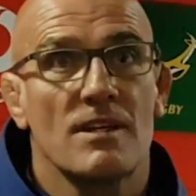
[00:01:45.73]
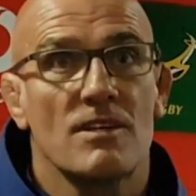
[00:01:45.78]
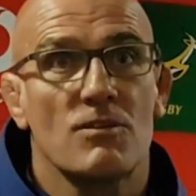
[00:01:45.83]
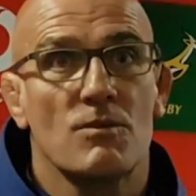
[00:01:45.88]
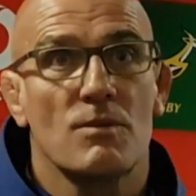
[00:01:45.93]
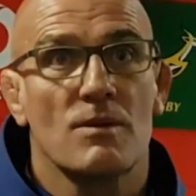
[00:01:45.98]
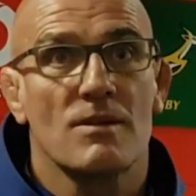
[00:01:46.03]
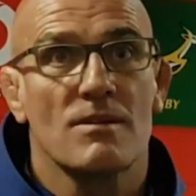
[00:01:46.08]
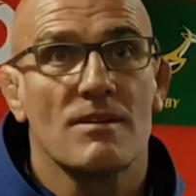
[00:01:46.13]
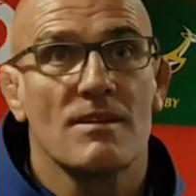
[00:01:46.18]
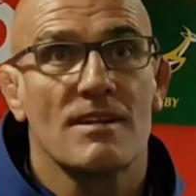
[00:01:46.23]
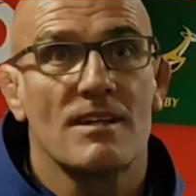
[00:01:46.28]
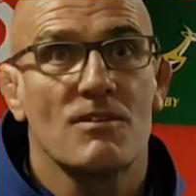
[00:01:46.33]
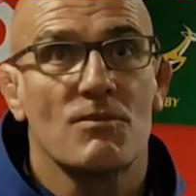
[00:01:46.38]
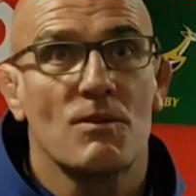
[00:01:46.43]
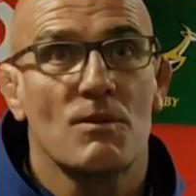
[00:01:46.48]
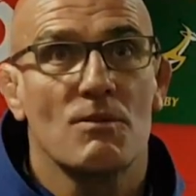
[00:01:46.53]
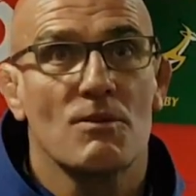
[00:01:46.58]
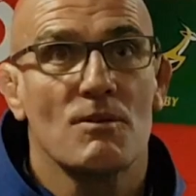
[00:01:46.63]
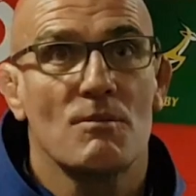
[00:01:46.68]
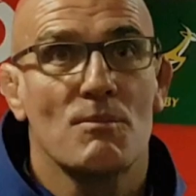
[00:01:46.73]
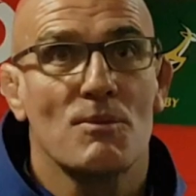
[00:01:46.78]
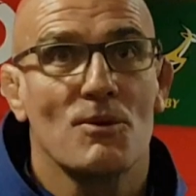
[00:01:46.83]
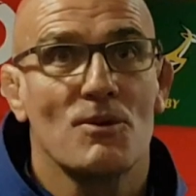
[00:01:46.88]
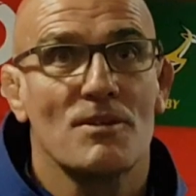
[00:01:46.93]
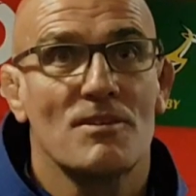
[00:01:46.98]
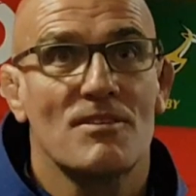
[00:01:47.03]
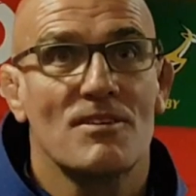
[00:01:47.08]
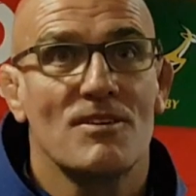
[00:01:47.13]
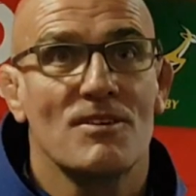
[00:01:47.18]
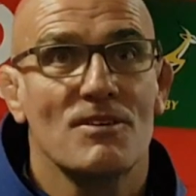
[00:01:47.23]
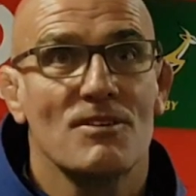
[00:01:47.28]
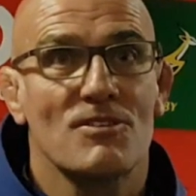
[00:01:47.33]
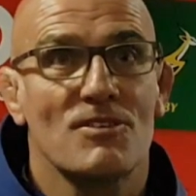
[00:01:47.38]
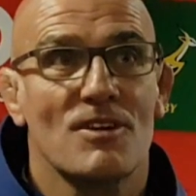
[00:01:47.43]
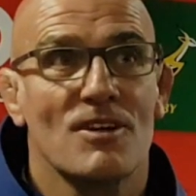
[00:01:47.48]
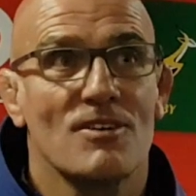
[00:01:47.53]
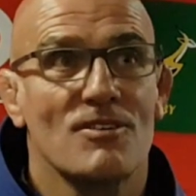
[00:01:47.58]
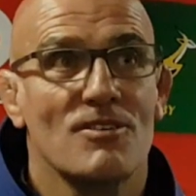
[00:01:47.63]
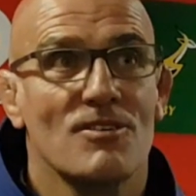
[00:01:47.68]
That's what we're employed to do as
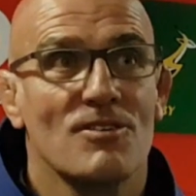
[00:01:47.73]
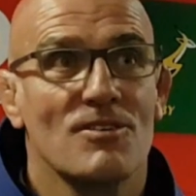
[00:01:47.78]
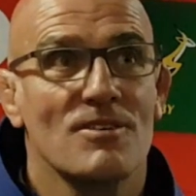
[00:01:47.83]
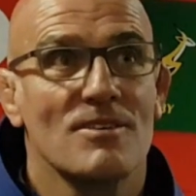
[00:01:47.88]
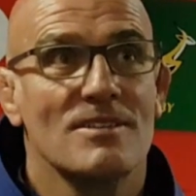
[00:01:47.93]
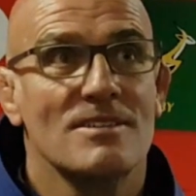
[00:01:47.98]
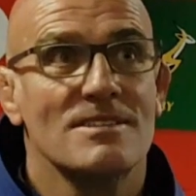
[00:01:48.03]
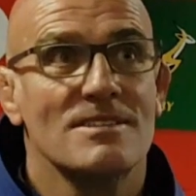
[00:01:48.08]
coaches.